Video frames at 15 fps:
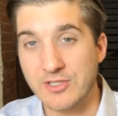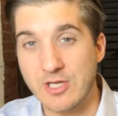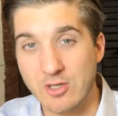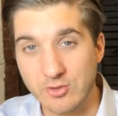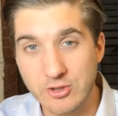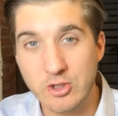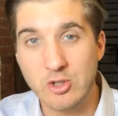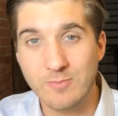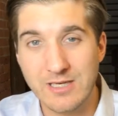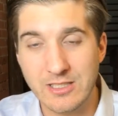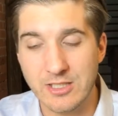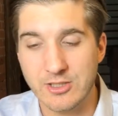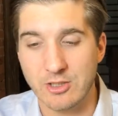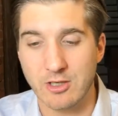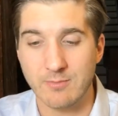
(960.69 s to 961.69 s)
So to be
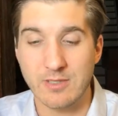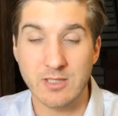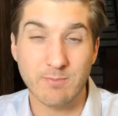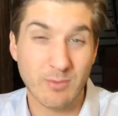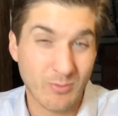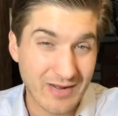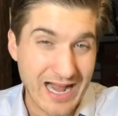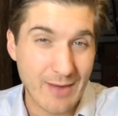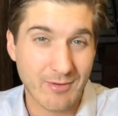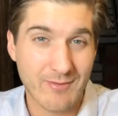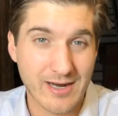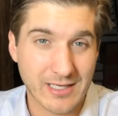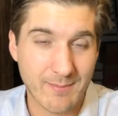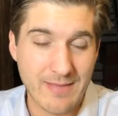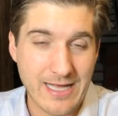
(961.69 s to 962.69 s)
determined, but what I
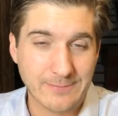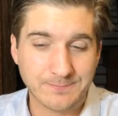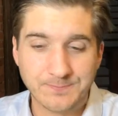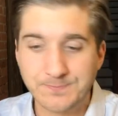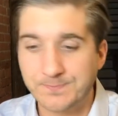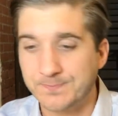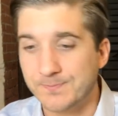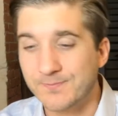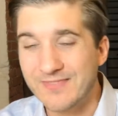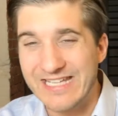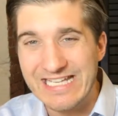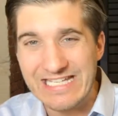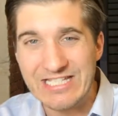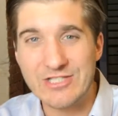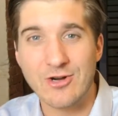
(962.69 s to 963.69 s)
would recommend
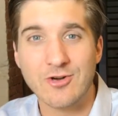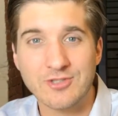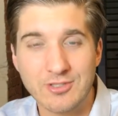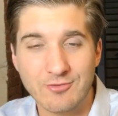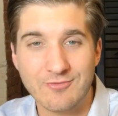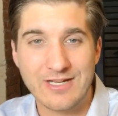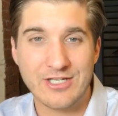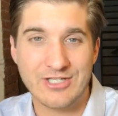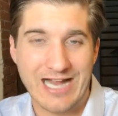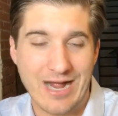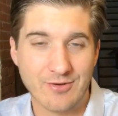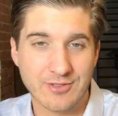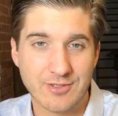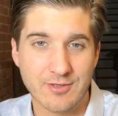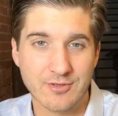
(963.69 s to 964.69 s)
is start to reach
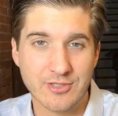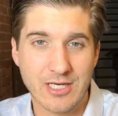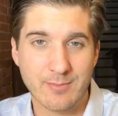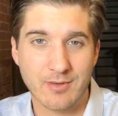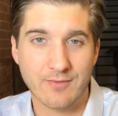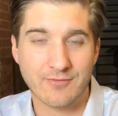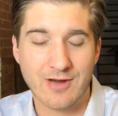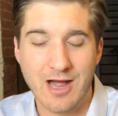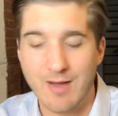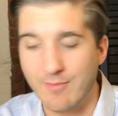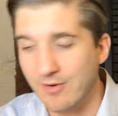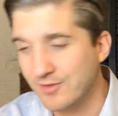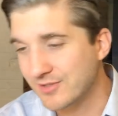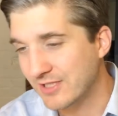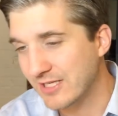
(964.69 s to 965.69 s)
out to your Chamber of
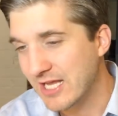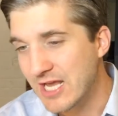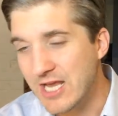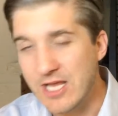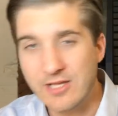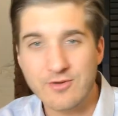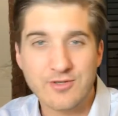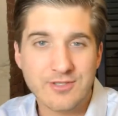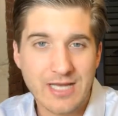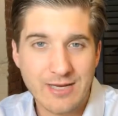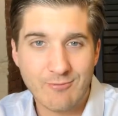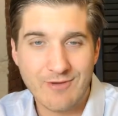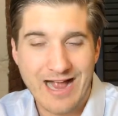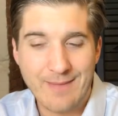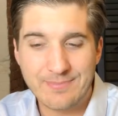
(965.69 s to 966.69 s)
Commerce and your
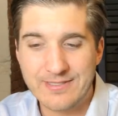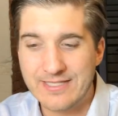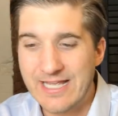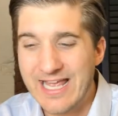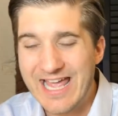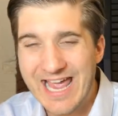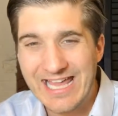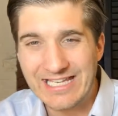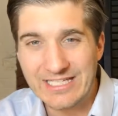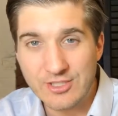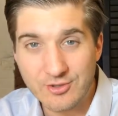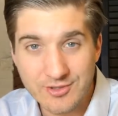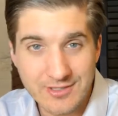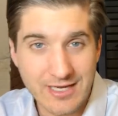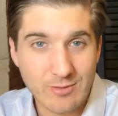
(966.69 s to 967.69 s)
state reps
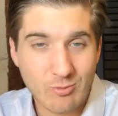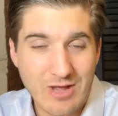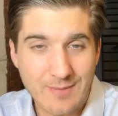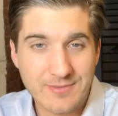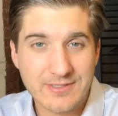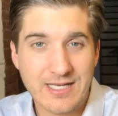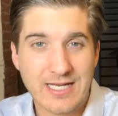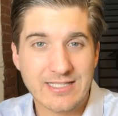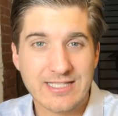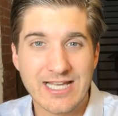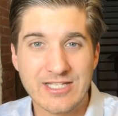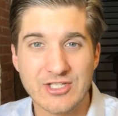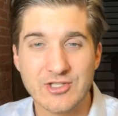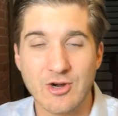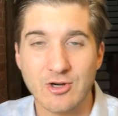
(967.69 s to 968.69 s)
and your state
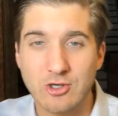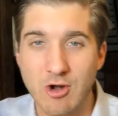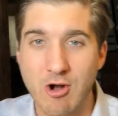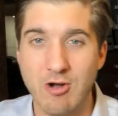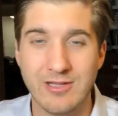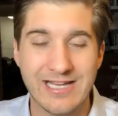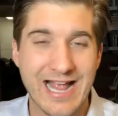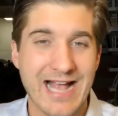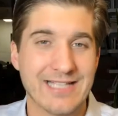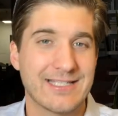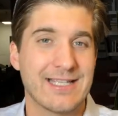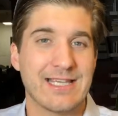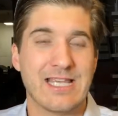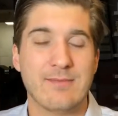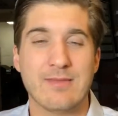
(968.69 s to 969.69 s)
websites and start calling,
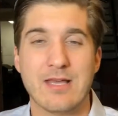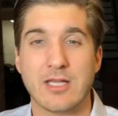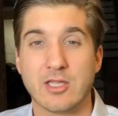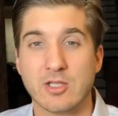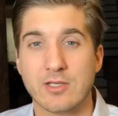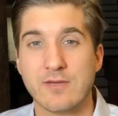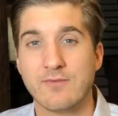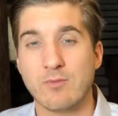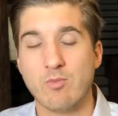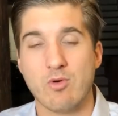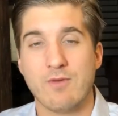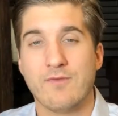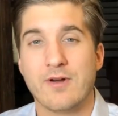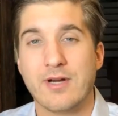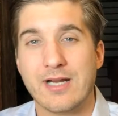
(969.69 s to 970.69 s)
asking, emailing, looking for
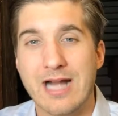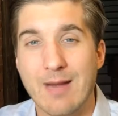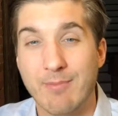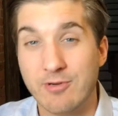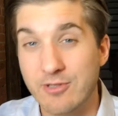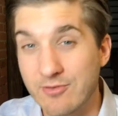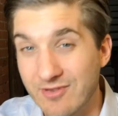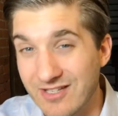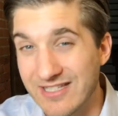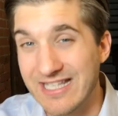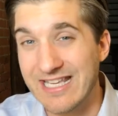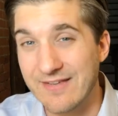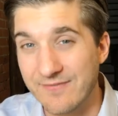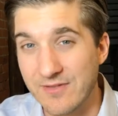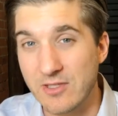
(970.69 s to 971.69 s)
more funding
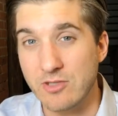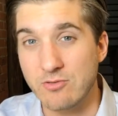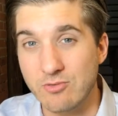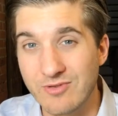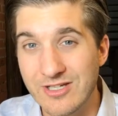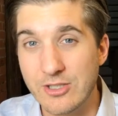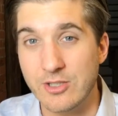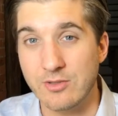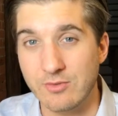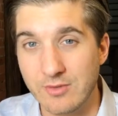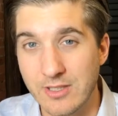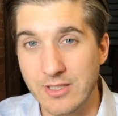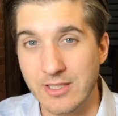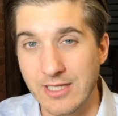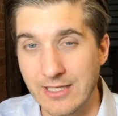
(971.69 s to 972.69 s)
opportunities if you
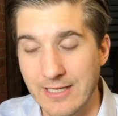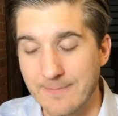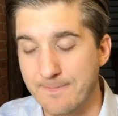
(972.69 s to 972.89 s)
do need